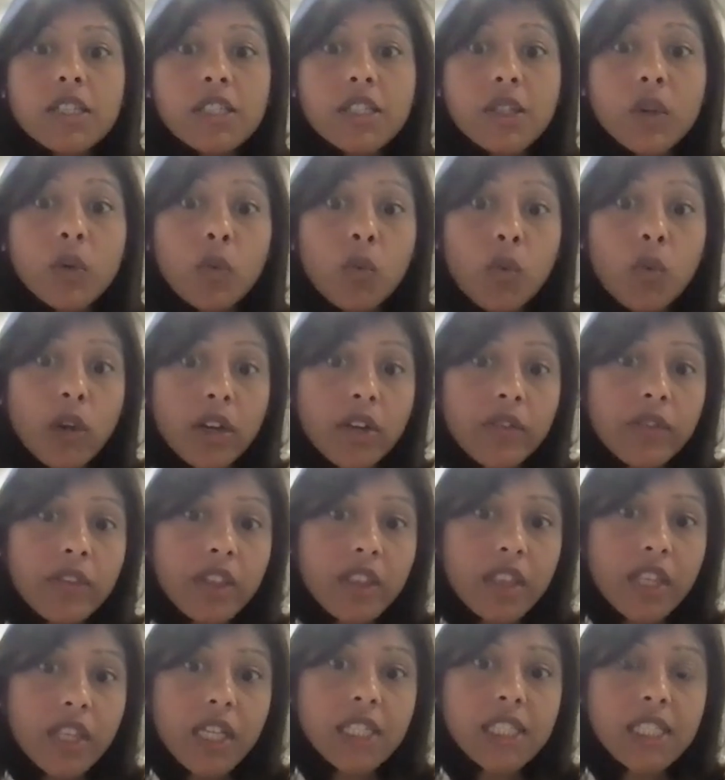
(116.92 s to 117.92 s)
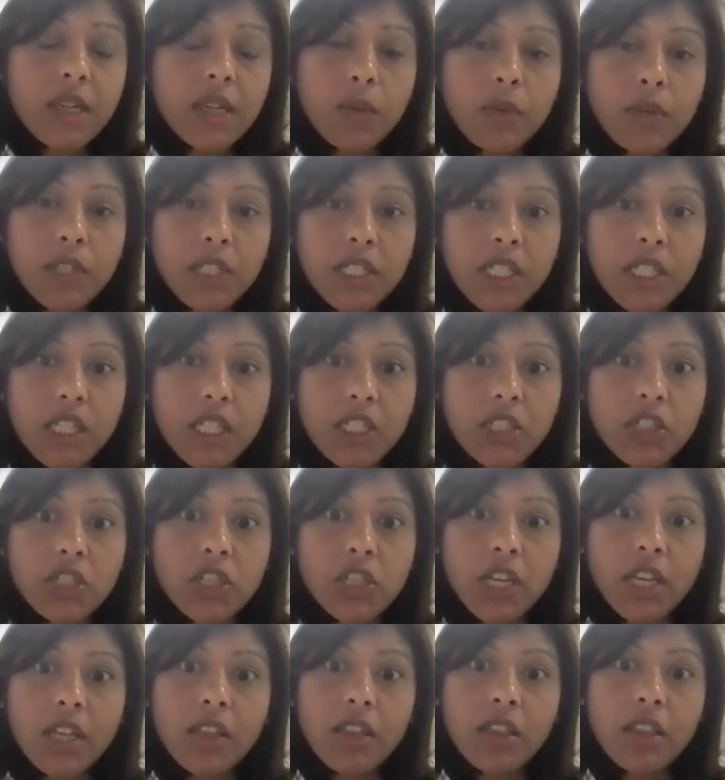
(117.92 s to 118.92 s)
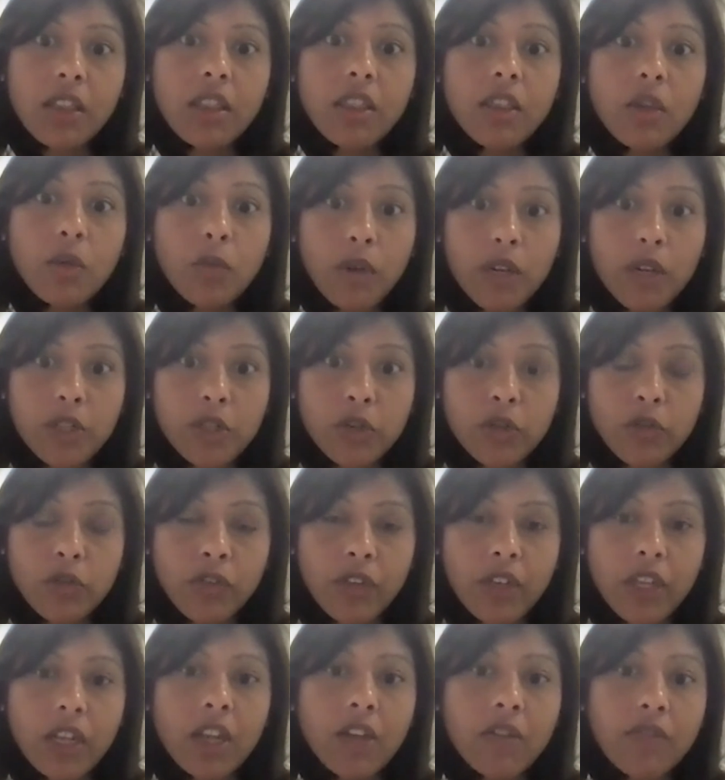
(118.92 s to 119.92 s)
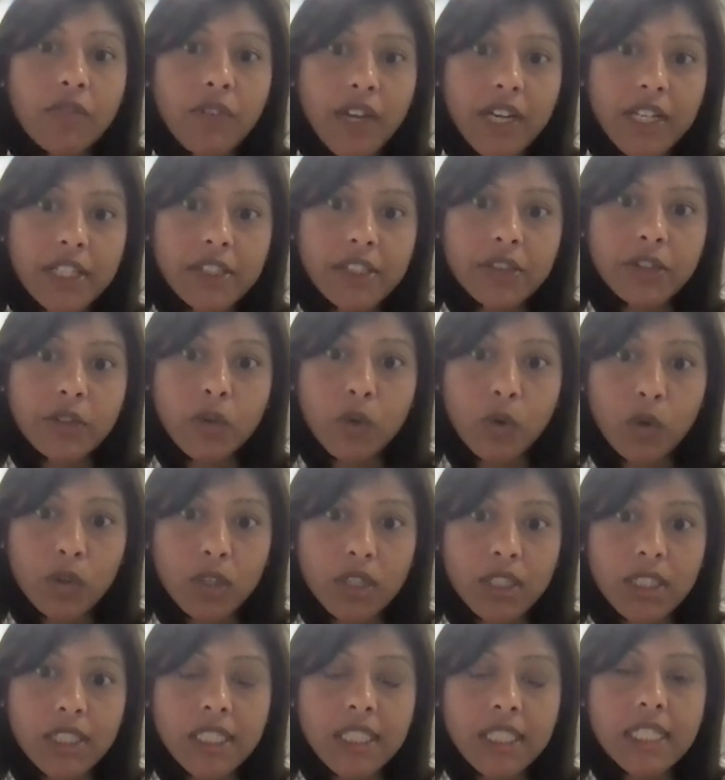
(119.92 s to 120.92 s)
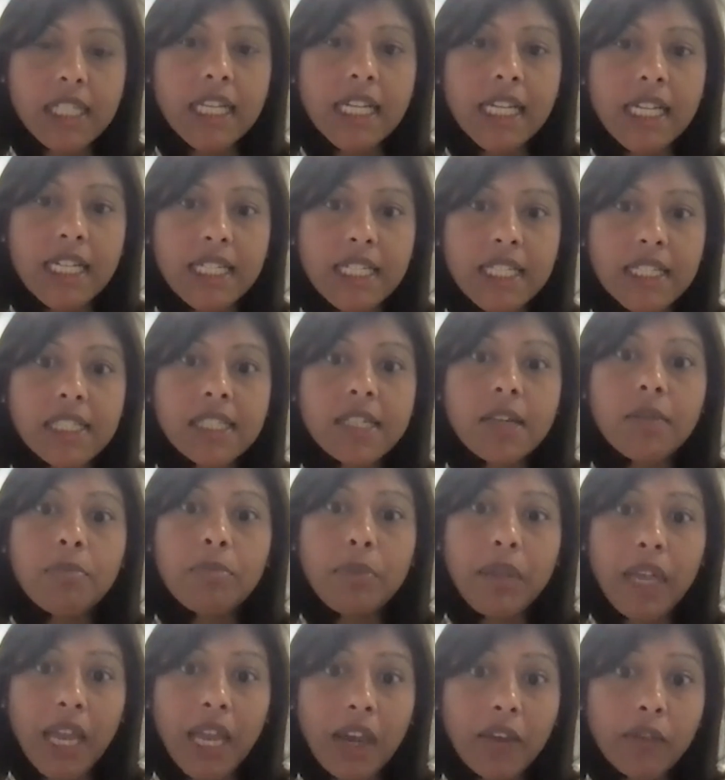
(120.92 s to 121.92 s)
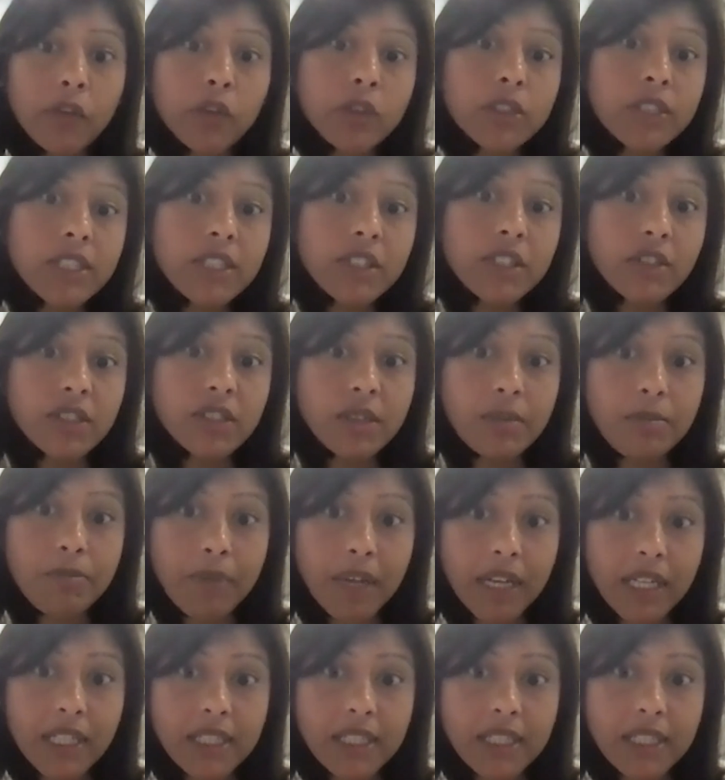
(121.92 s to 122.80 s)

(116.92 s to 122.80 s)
So one of the things that we teach in the Retrofit Advisor course is behavioral skills and